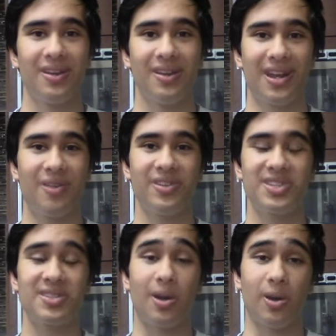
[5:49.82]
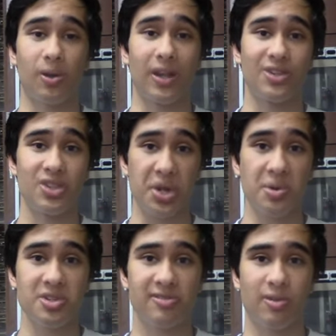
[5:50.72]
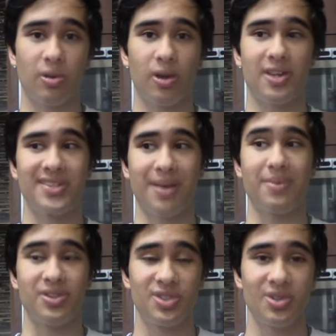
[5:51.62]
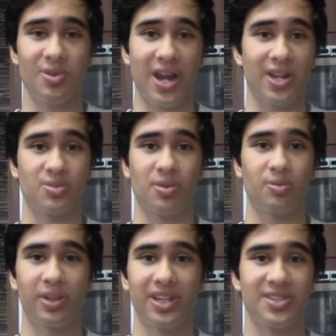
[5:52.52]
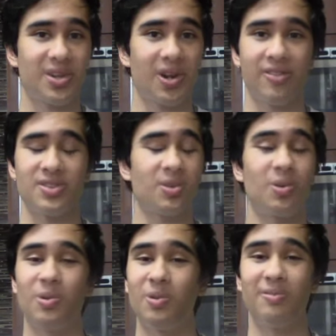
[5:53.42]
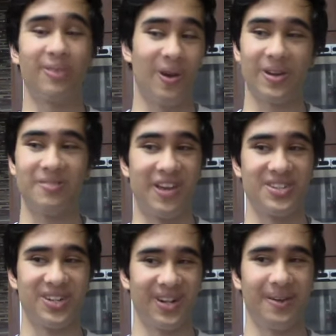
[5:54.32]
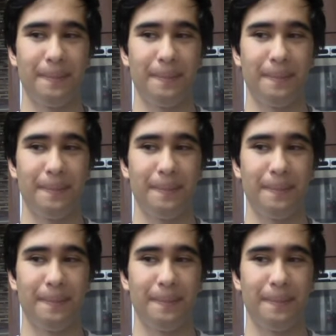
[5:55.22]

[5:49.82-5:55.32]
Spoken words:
Now, this is the article I chose for assignment 2, and it's what really started this whole vlog adventure.